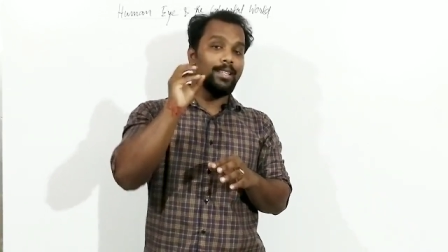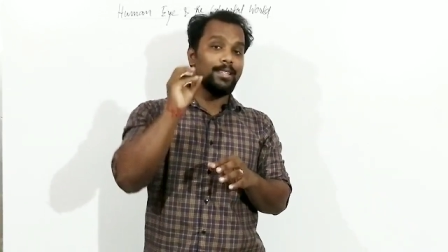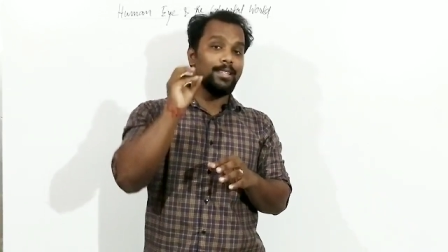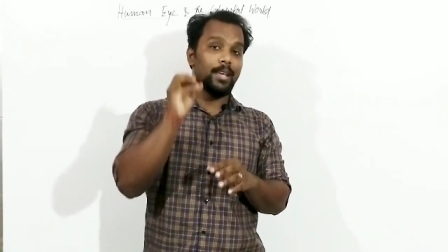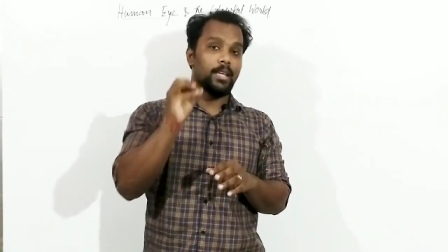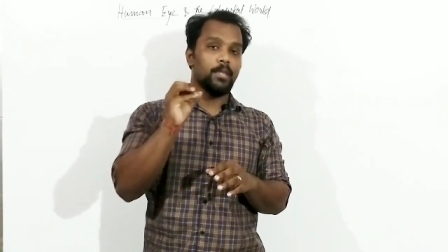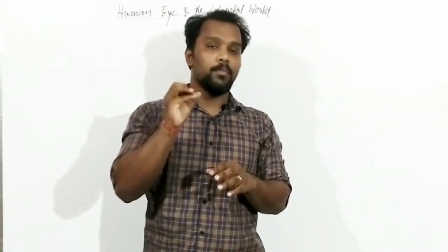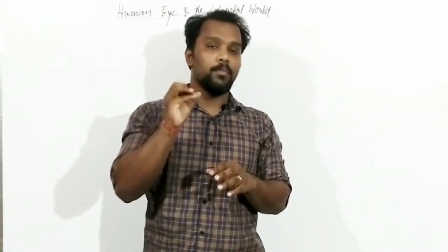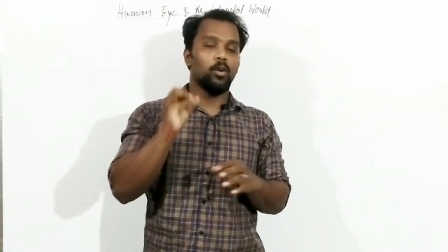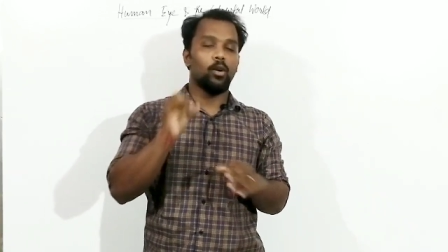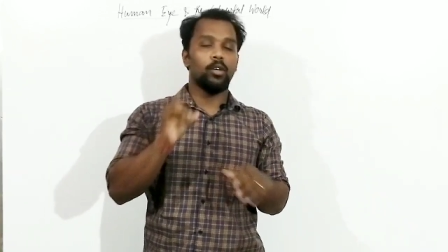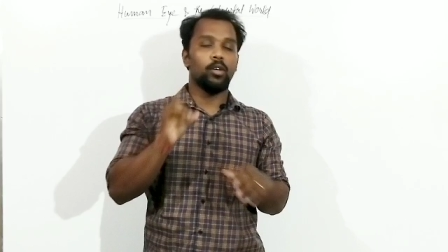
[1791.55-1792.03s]

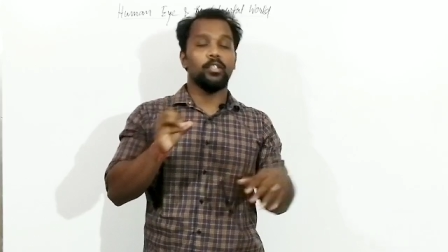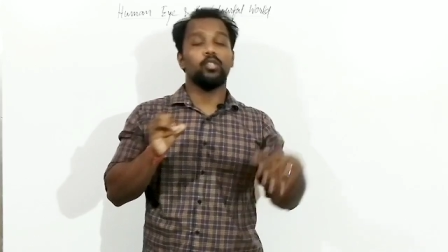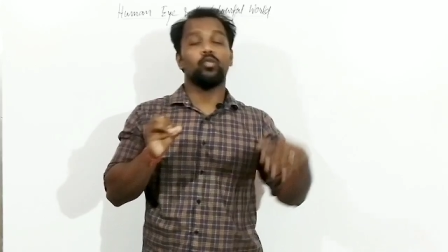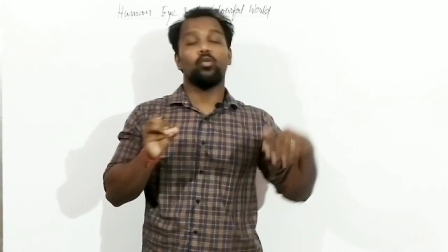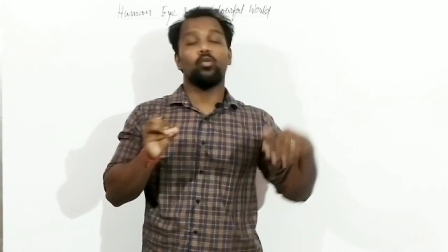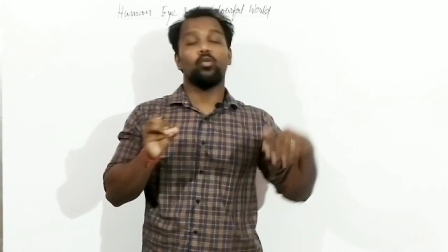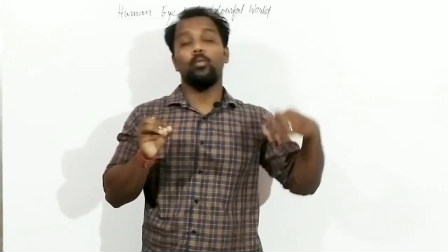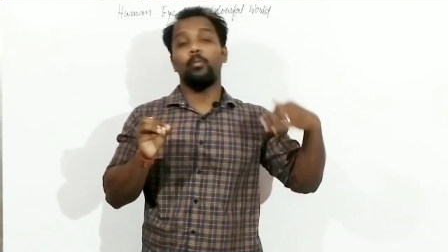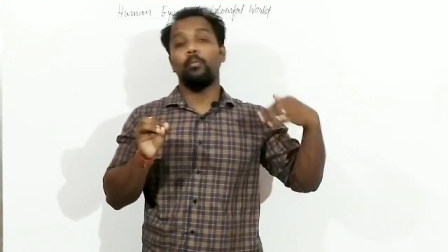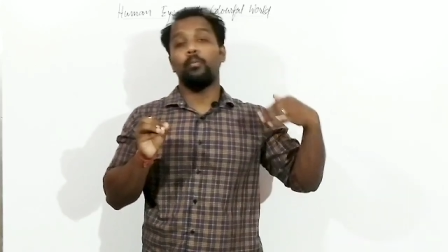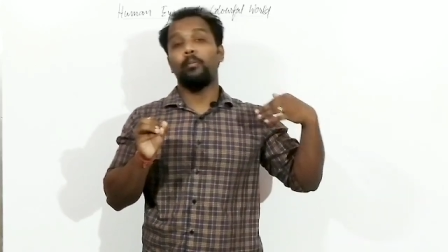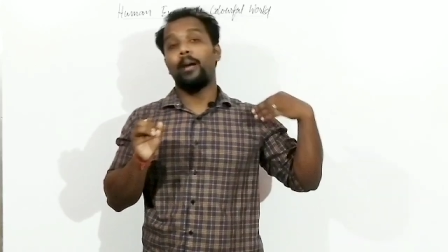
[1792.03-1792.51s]
size because
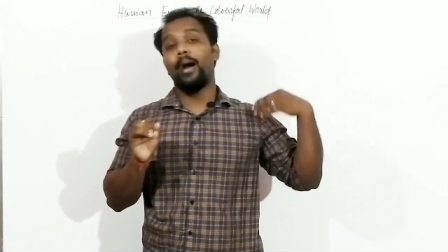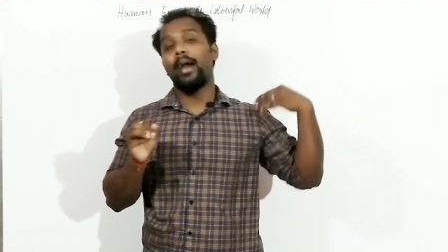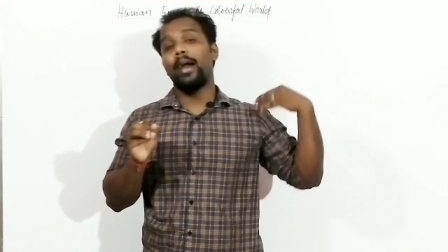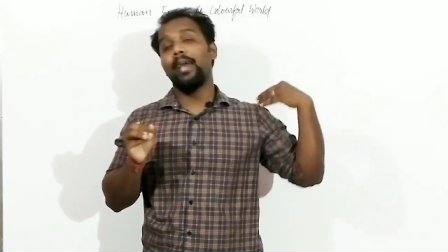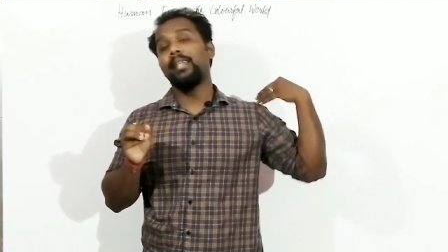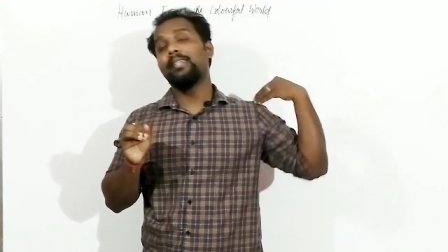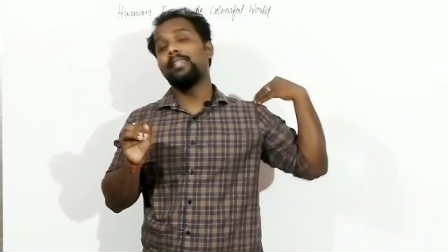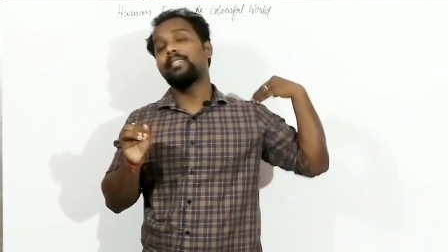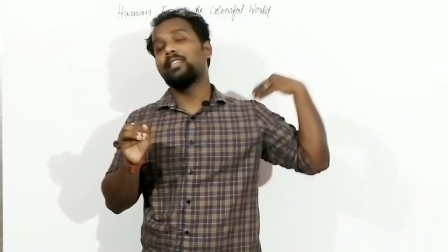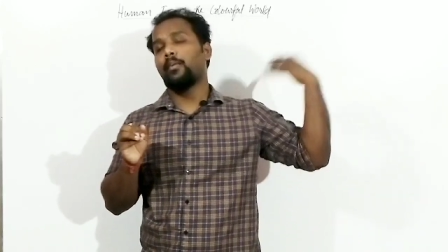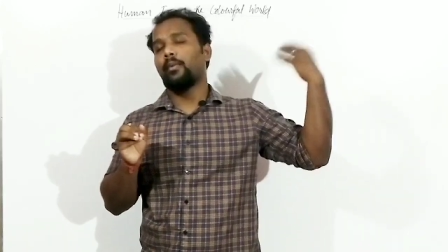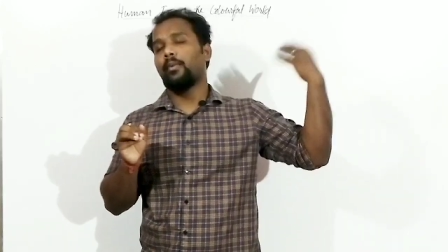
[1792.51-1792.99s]
it's
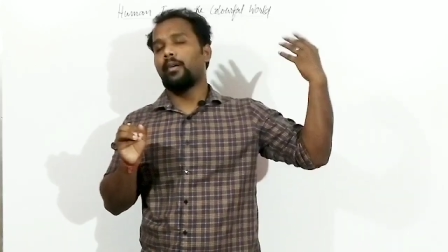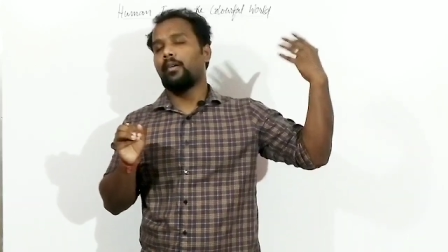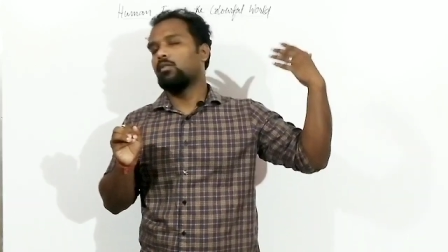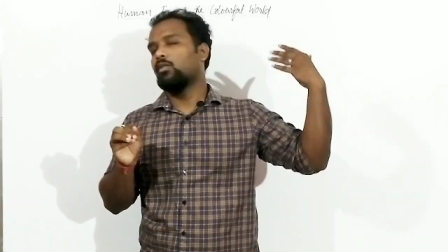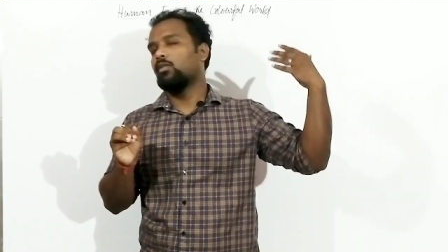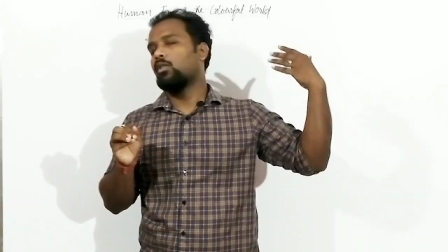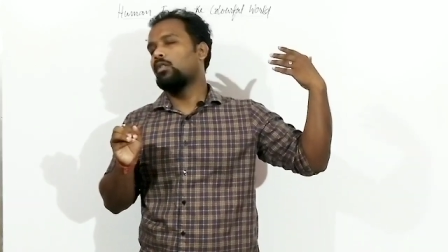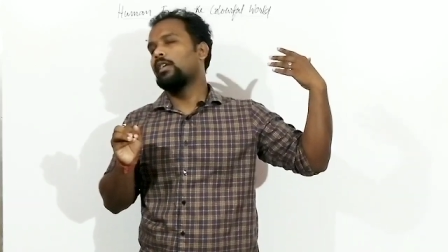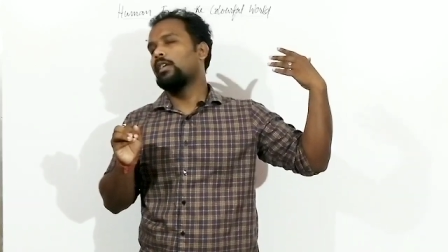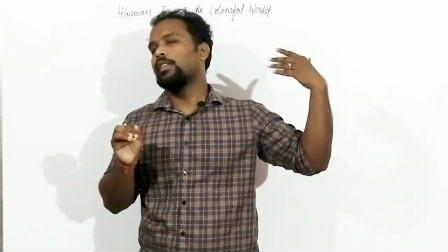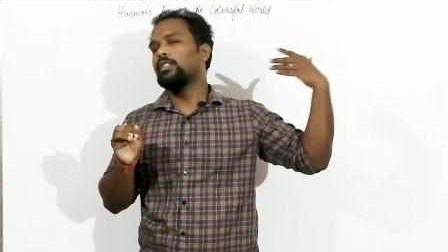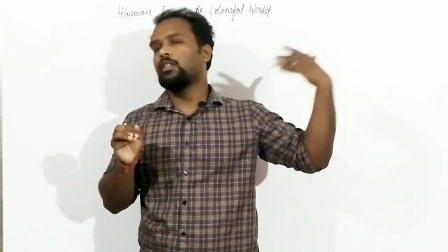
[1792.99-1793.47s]
miles away,
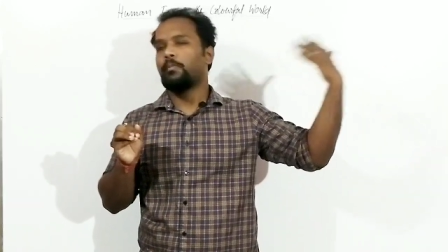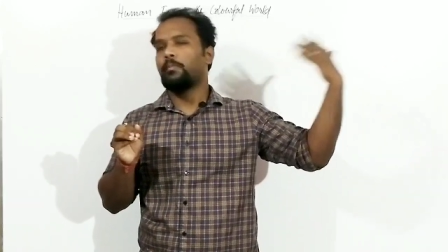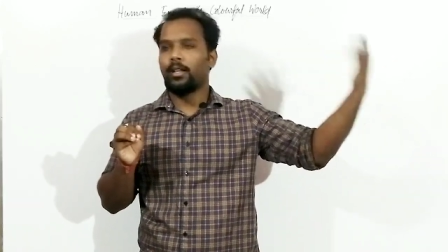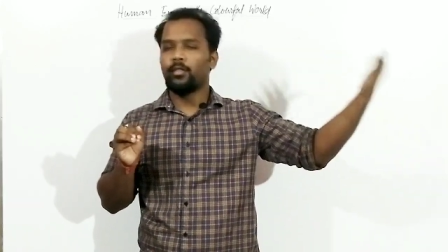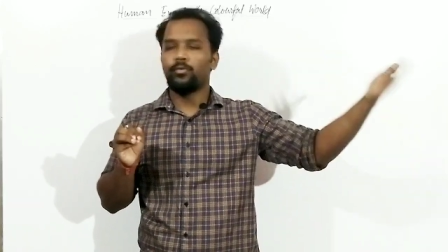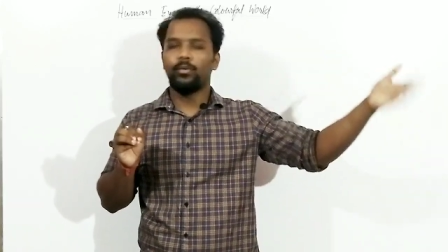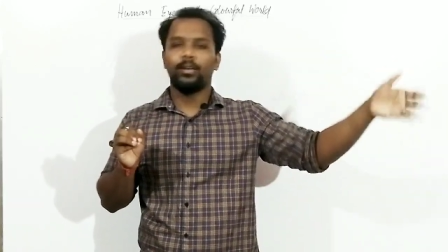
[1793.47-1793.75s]
not actually miles.